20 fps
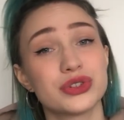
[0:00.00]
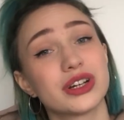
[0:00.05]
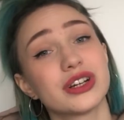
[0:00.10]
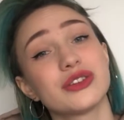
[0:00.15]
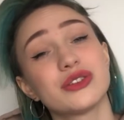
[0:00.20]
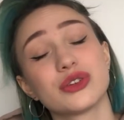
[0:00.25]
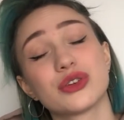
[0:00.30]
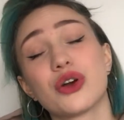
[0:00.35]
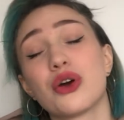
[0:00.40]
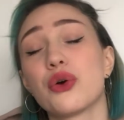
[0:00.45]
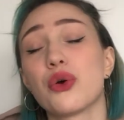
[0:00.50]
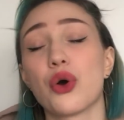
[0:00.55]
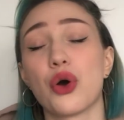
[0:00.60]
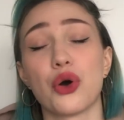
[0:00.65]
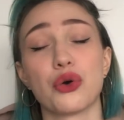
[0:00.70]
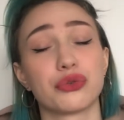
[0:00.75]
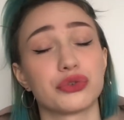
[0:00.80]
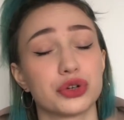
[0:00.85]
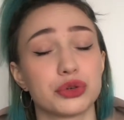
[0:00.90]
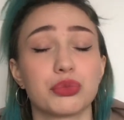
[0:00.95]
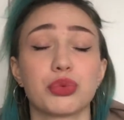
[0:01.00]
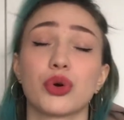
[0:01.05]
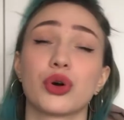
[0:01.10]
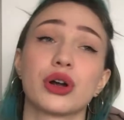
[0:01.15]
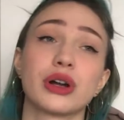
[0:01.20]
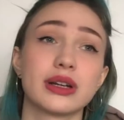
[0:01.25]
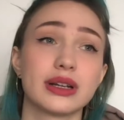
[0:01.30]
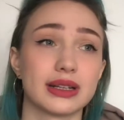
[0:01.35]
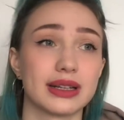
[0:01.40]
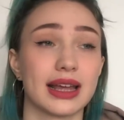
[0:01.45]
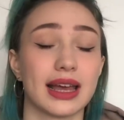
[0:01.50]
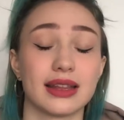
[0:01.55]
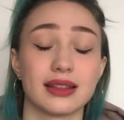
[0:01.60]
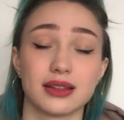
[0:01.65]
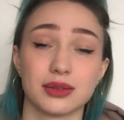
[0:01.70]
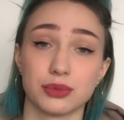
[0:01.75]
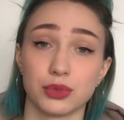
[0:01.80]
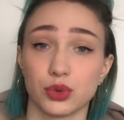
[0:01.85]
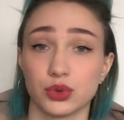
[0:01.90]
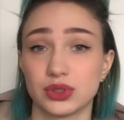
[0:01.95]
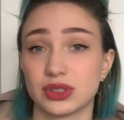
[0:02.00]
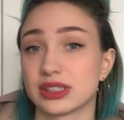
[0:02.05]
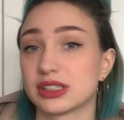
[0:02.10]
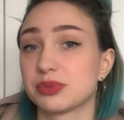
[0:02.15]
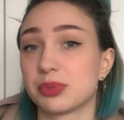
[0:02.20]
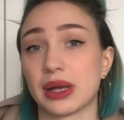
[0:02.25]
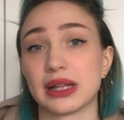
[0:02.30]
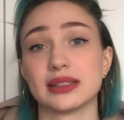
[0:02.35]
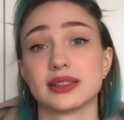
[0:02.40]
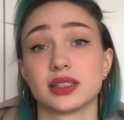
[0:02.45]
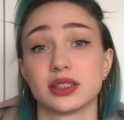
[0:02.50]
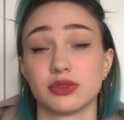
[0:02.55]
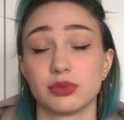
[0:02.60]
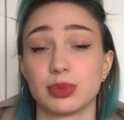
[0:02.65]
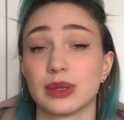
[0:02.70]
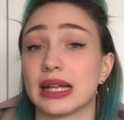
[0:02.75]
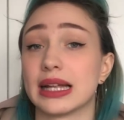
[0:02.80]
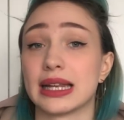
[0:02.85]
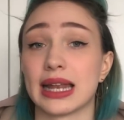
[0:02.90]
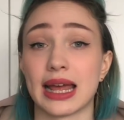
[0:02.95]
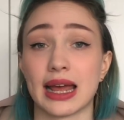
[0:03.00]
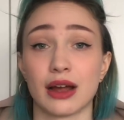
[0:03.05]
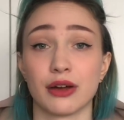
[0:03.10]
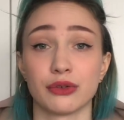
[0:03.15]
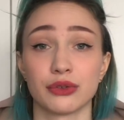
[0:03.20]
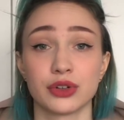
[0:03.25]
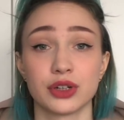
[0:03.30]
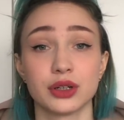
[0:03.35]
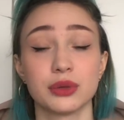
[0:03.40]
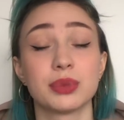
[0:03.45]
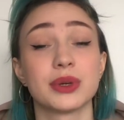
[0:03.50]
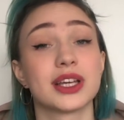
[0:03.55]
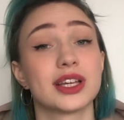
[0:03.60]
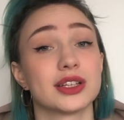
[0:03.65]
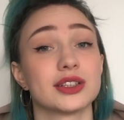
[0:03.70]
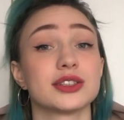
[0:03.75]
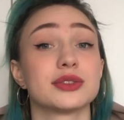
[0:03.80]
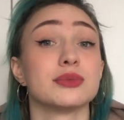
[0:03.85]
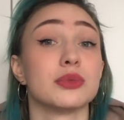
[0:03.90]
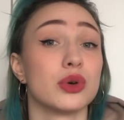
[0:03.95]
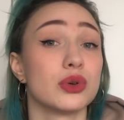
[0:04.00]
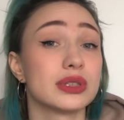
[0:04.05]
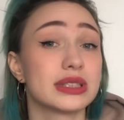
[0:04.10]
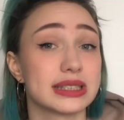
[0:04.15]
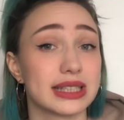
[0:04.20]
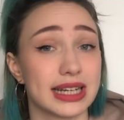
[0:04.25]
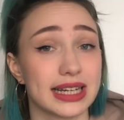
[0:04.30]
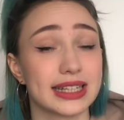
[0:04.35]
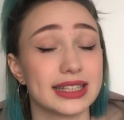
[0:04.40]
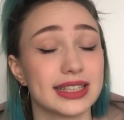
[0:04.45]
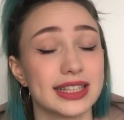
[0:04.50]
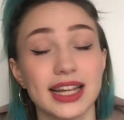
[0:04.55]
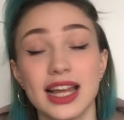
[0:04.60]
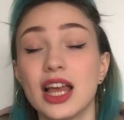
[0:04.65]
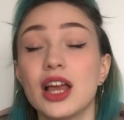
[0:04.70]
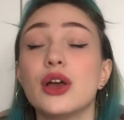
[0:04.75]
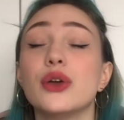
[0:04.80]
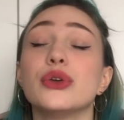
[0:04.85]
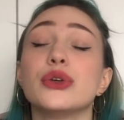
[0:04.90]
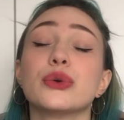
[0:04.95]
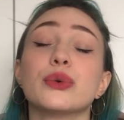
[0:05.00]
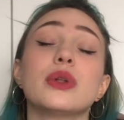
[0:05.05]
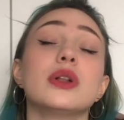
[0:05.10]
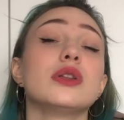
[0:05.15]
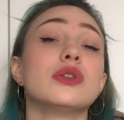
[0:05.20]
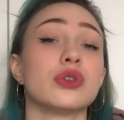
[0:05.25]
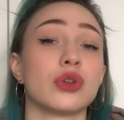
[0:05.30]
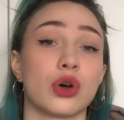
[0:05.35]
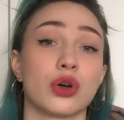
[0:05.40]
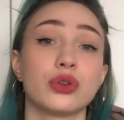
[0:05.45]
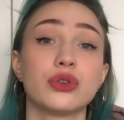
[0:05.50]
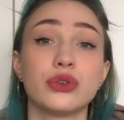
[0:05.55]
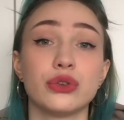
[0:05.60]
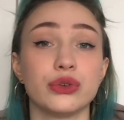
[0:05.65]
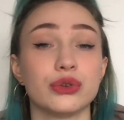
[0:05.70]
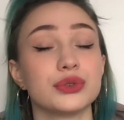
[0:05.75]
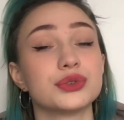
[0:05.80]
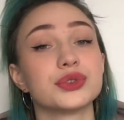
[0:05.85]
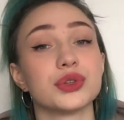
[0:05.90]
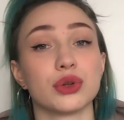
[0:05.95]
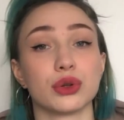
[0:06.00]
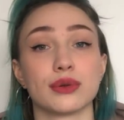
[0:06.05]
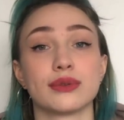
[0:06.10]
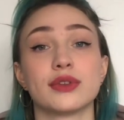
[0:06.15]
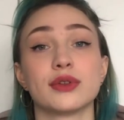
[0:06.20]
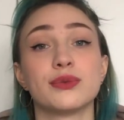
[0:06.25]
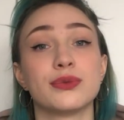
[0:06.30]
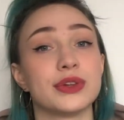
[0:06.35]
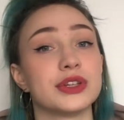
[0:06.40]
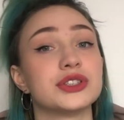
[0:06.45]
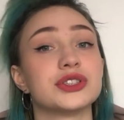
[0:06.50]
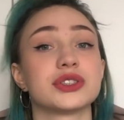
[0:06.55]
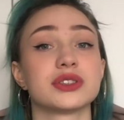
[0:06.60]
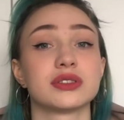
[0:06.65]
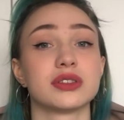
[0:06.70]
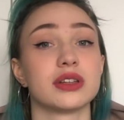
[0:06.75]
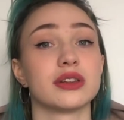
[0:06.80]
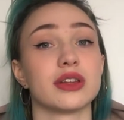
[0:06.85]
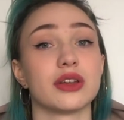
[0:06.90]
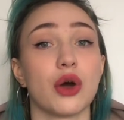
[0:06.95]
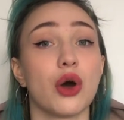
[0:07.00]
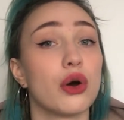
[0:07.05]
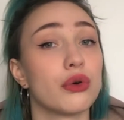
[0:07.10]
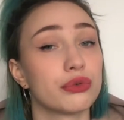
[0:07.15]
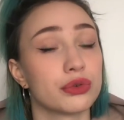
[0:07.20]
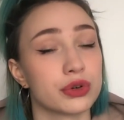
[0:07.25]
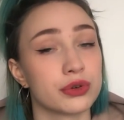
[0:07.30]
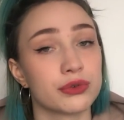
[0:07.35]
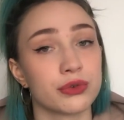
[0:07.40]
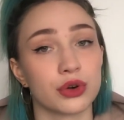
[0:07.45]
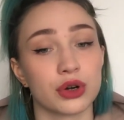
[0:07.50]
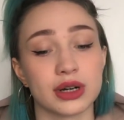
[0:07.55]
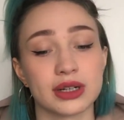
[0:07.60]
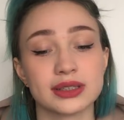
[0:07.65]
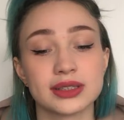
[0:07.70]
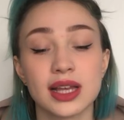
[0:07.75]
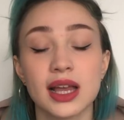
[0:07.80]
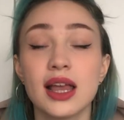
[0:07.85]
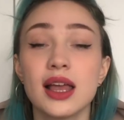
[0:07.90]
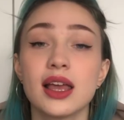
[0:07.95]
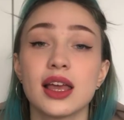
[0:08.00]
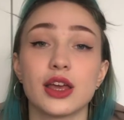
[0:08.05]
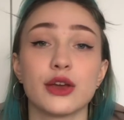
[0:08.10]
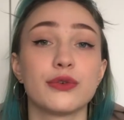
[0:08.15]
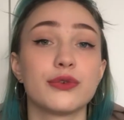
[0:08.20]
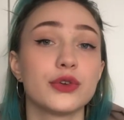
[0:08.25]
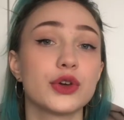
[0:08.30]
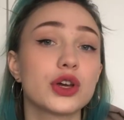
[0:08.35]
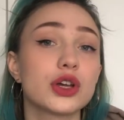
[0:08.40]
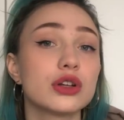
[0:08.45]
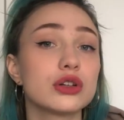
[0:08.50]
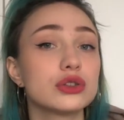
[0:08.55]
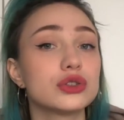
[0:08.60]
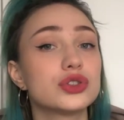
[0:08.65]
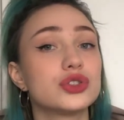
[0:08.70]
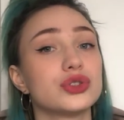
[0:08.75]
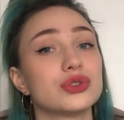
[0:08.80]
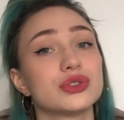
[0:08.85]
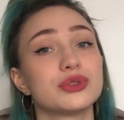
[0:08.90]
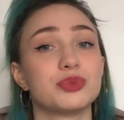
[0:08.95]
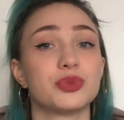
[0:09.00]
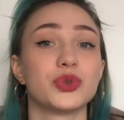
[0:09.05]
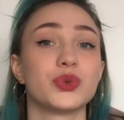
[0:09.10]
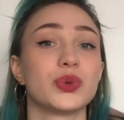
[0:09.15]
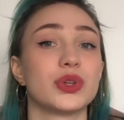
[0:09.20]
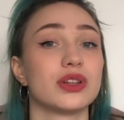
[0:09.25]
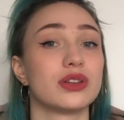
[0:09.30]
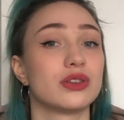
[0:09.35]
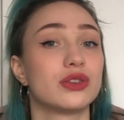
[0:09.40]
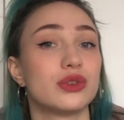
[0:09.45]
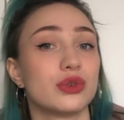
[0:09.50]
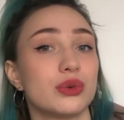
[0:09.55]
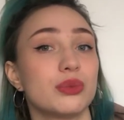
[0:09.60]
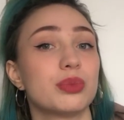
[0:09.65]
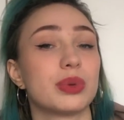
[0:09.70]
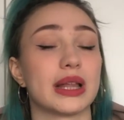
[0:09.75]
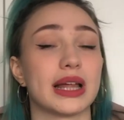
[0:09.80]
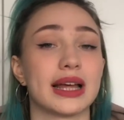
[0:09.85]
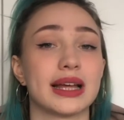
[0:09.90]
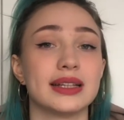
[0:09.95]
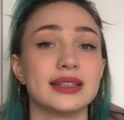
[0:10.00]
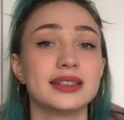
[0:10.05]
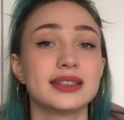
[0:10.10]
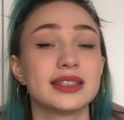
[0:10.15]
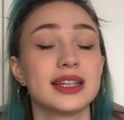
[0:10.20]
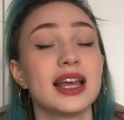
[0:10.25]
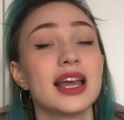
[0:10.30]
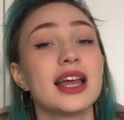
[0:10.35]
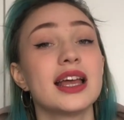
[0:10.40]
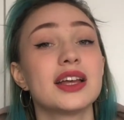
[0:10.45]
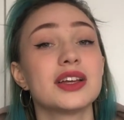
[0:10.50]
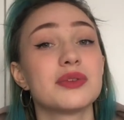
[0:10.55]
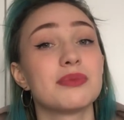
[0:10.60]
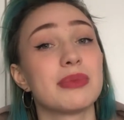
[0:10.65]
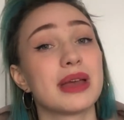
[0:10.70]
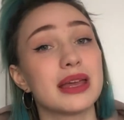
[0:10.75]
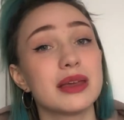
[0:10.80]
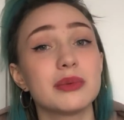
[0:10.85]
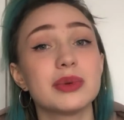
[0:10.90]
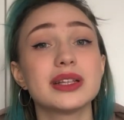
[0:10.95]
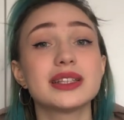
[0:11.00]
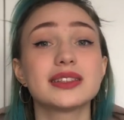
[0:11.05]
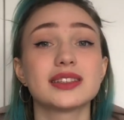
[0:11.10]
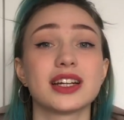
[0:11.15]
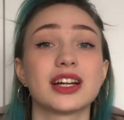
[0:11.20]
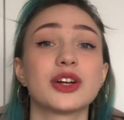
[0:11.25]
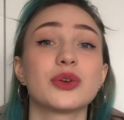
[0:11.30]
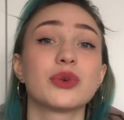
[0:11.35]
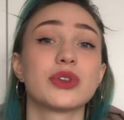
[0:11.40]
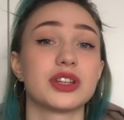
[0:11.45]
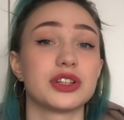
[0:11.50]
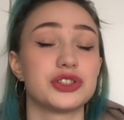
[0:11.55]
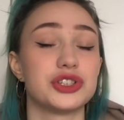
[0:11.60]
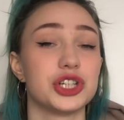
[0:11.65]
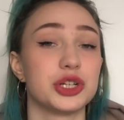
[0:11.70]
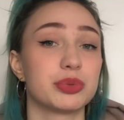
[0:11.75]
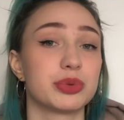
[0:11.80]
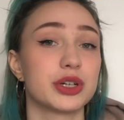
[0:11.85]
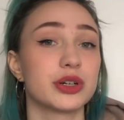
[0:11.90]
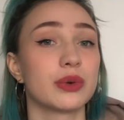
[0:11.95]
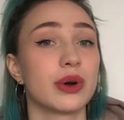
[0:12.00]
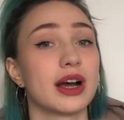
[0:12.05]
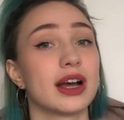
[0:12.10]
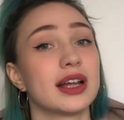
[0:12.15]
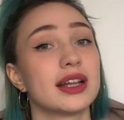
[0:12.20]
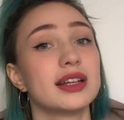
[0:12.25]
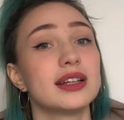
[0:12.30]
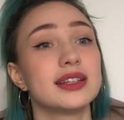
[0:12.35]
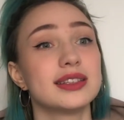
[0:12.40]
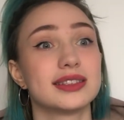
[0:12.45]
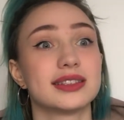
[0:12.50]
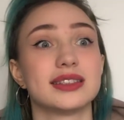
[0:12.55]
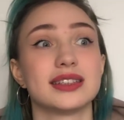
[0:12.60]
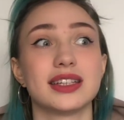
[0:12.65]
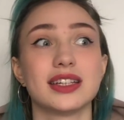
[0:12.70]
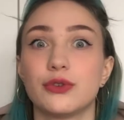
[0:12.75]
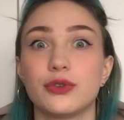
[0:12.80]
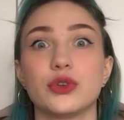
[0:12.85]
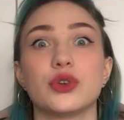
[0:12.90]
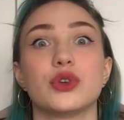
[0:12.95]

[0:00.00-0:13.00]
try to go overboard and get the most expensive plan ever, because most likely you will not use all of the features that they offer for us. If you cannot choose between two plans, maybe start with a cheaper one, see if